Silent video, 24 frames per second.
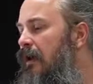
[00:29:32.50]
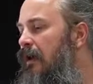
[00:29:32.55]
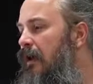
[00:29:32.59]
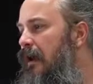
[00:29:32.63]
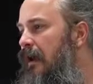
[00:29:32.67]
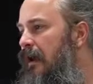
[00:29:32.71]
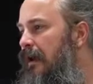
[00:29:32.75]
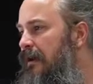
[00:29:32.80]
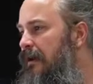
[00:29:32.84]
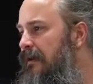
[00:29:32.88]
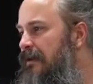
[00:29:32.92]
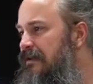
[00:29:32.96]

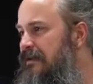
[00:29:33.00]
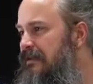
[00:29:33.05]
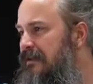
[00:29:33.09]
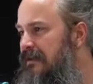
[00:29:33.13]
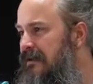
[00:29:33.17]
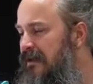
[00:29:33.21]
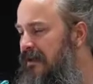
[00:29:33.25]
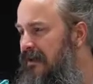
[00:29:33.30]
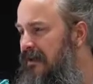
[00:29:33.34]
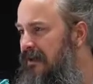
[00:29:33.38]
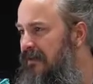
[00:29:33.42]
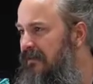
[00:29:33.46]
And he
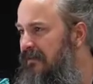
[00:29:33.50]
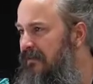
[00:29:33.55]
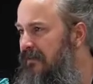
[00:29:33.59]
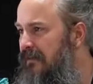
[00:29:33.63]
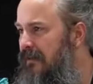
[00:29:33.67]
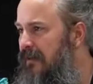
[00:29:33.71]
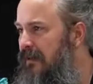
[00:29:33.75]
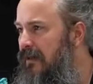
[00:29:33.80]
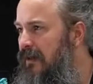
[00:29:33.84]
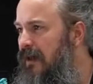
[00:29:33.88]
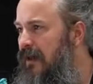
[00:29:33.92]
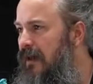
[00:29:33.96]
says,
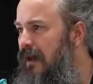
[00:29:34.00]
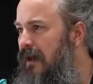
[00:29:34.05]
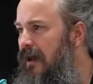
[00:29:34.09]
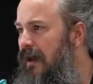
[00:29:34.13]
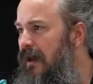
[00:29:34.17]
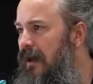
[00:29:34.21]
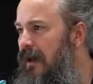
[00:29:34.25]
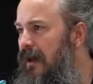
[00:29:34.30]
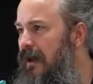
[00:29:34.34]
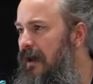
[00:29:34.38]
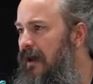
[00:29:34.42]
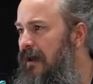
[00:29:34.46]

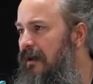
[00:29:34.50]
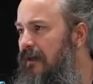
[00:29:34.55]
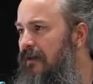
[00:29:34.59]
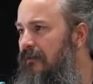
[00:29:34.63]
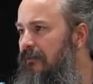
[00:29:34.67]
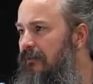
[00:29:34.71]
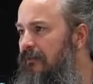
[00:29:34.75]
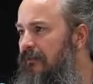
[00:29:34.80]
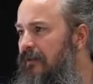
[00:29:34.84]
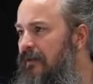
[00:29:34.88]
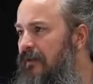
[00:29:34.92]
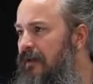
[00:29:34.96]
I
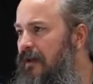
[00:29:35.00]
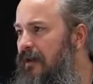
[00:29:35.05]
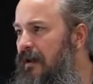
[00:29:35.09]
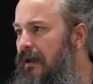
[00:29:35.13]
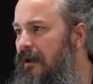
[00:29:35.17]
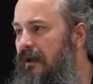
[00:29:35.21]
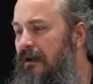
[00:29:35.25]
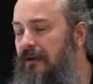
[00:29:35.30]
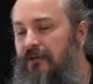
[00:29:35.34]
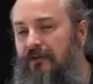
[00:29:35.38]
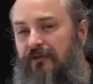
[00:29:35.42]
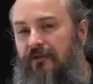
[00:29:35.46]
have
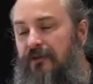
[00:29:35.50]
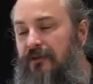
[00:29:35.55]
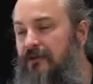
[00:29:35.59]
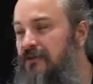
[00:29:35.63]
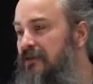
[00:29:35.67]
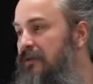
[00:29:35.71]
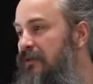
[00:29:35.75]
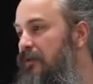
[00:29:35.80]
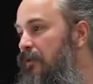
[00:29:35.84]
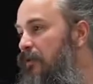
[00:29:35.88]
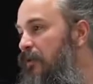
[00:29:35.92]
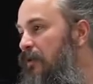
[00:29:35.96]
an
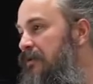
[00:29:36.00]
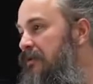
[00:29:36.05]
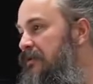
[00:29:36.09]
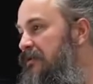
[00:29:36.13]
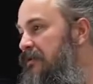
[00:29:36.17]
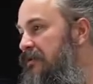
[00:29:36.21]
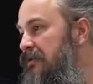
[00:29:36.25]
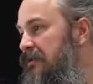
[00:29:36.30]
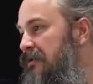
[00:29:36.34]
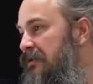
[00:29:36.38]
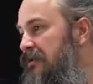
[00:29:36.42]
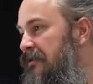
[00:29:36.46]
interesting
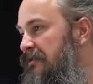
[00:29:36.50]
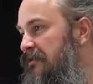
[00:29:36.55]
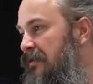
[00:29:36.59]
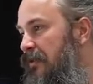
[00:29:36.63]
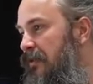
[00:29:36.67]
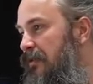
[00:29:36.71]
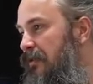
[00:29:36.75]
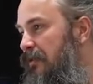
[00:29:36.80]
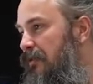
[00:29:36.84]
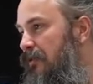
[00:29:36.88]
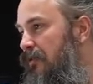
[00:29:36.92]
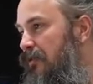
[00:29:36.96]
question. Does
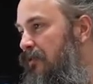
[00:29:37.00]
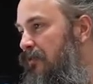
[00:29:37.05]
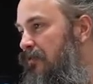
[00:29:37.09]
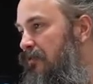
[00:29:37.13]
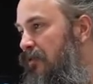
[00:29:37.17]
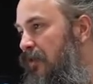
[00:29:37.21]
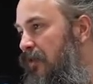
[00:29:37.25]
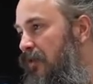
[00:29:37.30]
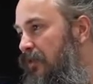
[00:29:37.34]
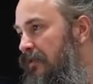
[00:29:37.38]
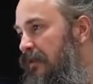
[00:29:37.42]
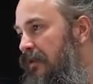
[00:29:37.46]
Earth 2
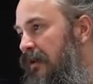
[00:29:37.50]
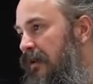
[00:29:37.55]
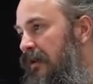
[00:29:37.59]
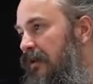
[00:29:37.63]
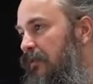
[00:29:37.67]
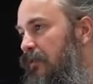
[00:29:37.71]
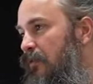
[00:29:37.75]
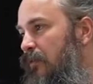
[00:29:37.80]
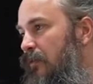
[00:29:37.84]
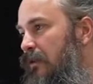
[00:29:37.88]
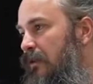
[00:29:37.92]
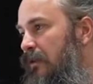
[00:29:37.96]

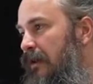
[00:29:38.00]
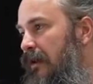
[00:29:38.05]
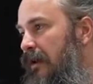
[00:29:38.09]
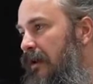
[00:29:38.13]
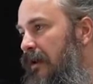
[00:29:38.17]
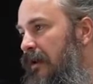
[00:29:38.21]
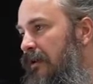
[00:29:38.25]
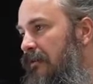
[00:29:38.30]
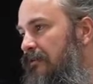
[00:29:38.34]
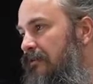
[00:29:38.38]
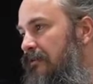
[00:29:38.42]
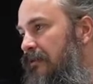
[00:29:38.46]
rotate? Will it
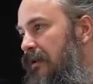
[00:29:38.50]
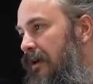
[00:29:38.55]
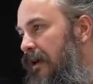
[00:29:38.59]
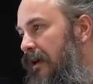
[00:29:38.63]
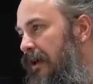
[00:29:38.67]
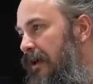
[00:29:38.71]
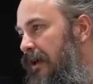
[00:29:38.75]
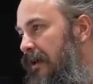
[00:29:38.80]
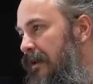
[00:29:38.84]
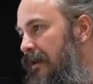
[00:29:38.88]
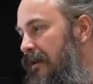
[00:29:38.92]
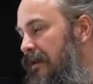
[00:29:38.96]
have
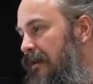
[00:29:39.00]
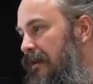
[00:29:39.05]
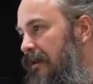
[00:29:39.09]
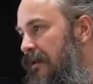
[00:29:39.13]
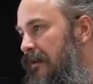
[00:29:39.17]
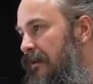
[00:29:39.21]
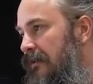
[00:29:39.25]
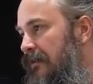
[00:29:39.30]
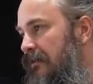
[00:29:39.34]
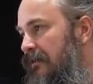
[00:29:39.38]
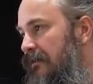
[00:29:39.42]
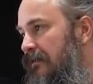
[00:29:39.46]
light and
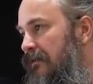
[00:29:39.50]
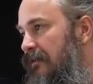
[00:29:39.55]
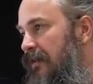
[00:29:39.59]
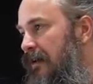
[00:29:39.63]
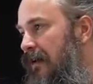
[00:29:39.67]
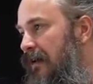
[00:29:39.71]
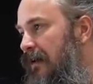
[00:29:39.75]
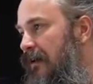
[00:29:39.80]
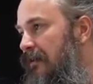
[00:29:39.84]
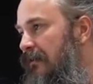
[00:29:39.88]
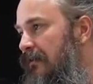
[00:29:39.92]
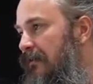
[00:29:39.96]
darkness
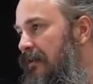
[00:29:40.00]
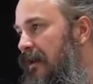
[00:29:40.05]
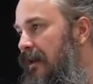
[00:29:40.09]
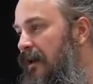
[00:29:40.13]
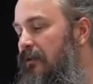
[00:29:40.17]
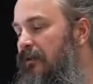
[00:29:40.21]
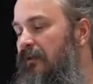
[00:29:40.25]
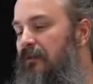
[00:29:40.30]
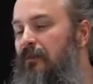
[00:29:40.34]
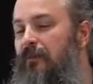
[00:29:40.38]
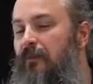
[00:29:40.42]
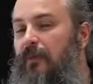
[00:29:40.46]
as
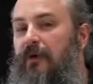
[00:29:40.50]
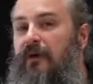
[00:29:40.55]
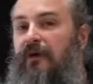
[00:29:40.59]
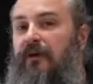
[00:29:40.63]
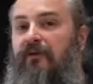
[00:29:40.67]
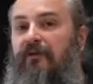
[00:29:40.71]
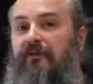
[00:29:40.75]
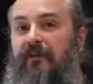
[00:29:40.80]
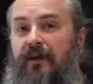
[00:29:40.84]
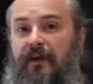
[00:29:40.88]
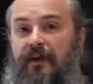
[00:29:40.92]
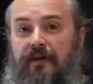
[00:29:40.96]
hours
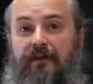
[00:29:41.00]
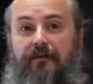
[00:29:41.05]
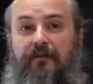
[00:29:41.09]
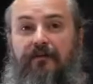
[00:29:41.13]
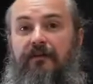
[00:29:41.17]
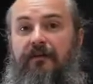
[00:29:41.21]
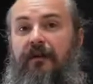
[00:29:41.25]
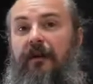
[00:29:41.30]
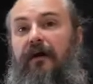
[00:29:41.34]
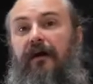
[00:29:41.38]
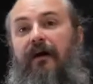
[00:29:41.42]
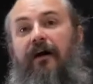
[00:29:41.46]
pass? And
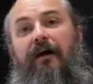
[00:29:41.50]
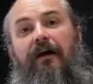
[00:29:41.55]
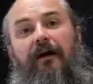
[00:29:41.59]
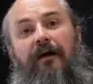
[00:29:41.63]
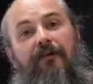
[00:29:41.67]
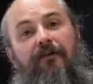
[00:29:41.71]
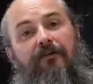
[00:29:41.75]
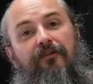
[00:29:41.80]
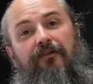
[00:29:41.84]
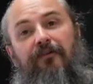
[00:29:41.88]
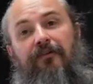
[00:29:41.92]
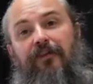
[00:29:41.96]
yeah, I
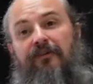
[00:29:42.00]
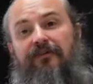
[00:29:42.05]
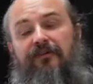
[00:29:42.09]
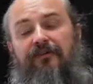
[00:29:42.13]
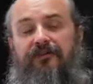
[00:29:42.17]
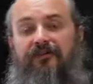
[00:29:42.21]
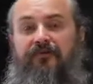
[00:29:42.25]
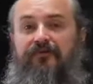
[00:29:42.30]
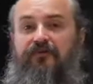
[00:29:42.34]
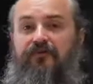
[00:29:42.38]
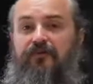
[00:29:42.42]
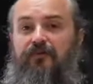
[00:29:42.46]
agree. That's
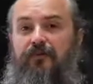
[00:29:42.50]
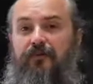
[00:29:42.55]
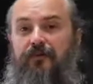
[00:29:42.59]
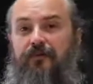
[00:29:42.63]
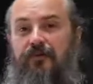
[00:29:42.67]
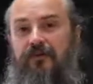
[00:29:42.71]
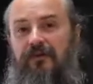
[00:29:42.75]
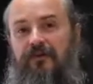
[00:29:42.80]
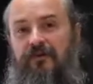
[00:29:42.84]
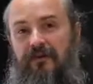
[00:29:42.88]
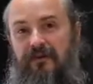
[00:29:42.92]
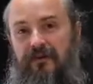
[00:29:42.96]
a
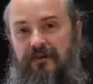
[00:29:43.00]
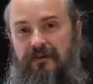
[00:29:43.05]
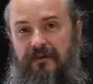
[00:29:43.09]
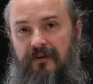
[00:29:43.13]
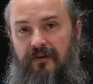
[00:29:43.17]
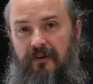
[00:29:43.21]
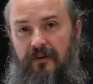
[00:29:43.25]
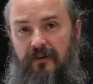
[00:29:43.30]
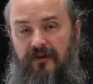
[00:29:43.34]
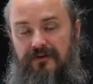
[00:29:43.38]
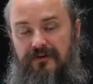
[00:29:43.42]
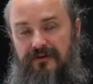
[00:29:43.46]
super
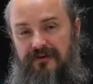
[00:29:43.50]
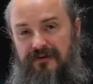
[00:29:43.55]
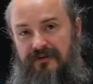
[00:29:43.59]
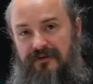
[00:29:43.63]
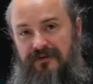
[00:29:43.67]
interesting question.